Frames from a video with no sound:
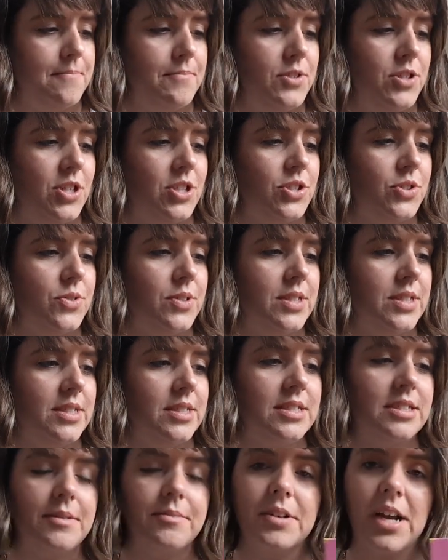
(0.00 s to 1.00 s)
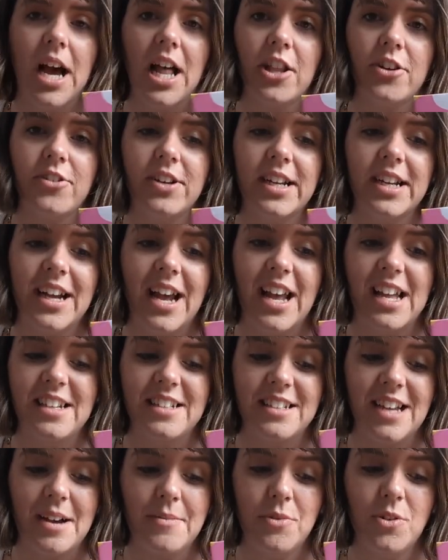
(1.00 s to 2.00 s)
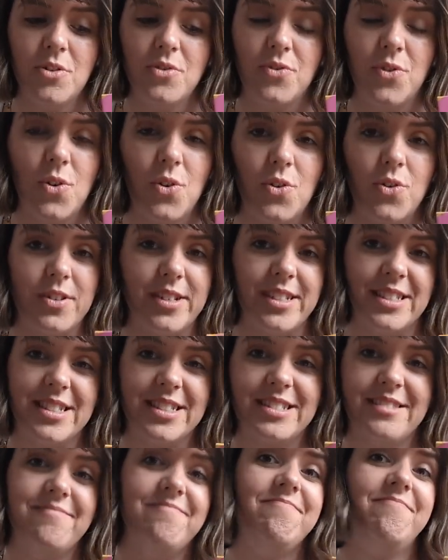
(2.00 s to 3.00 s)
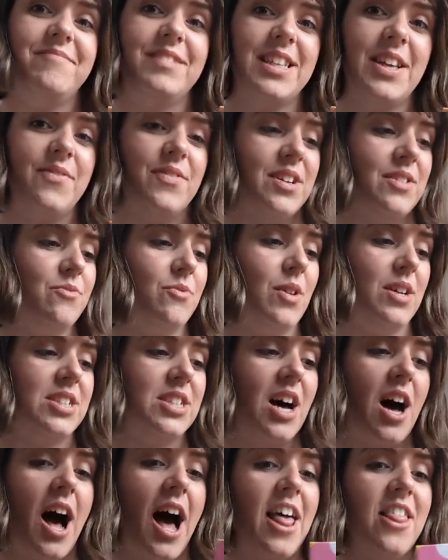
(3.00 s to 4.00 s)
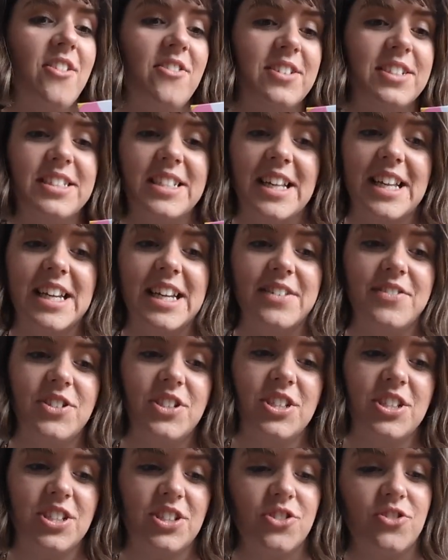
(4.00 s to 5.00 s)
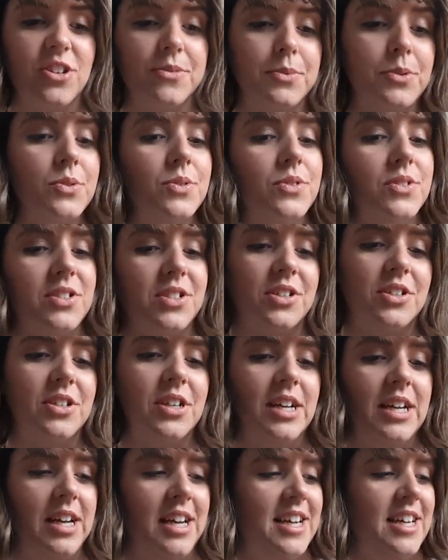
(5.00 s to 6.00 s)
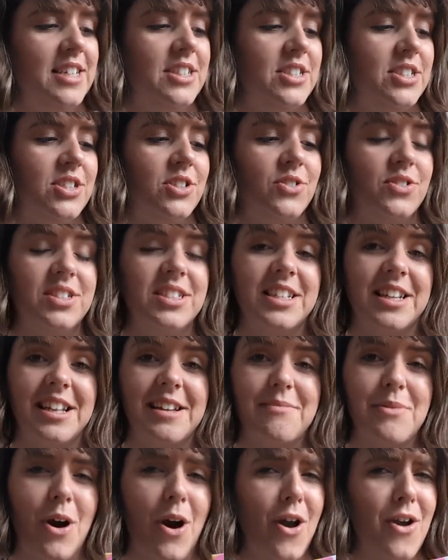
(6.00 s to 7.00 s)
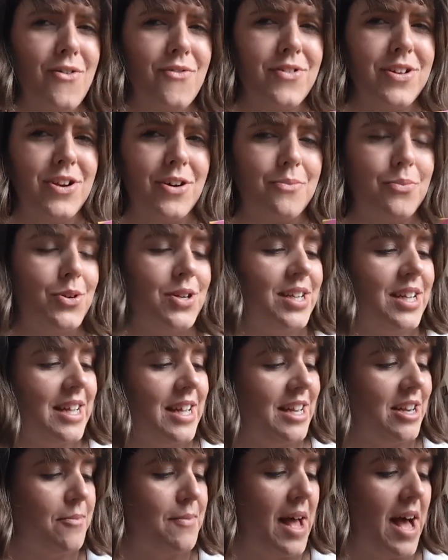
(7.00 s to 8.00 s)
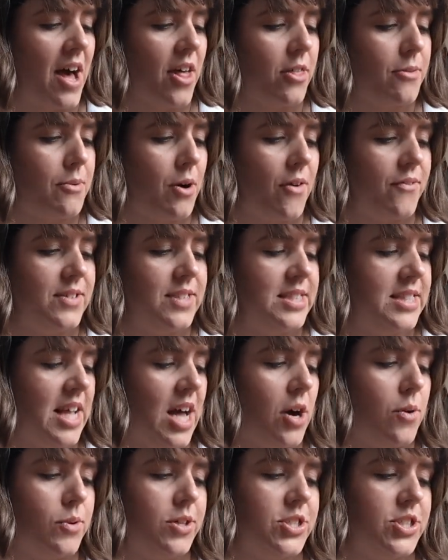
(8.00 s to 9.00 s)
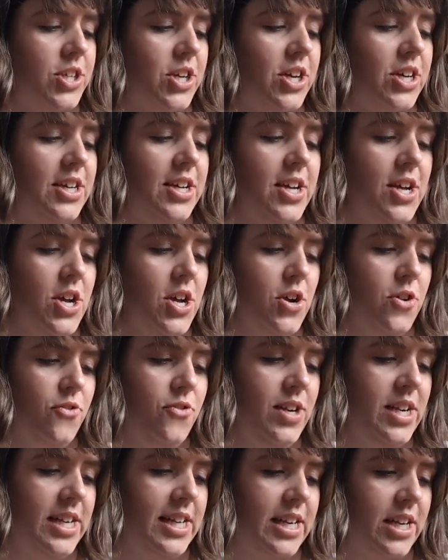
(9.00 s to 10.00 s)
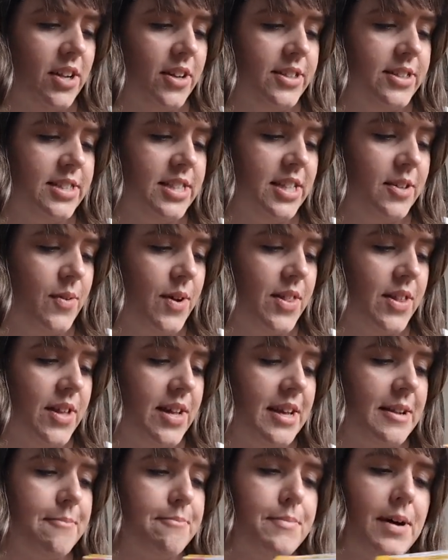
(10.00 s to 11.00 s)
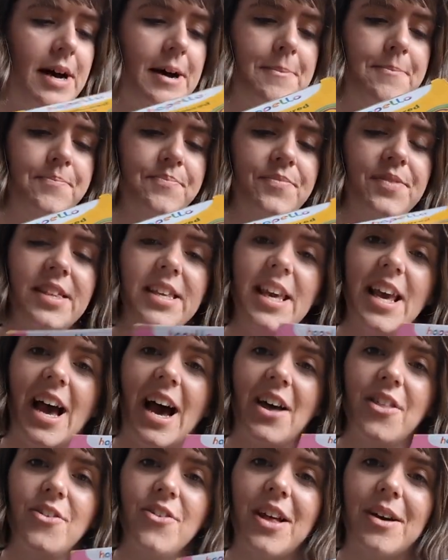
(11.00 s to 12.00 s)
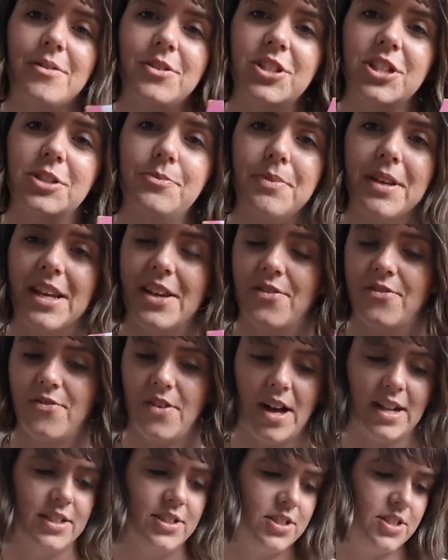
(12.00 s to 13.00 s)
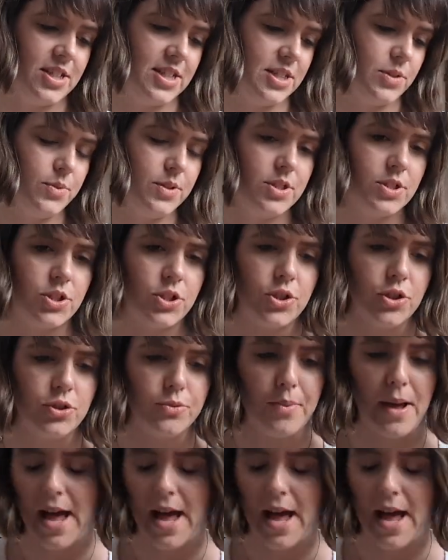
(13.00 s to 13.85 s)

you know, doing some colouring, and I'm all for just giving one to Isla and seeing if she just scribbles or just looks at it, but hopefully not putting it in her mouth. But obviously I'll watch her really closely with it. But yeah, I thought that would just be fun. So this was £2,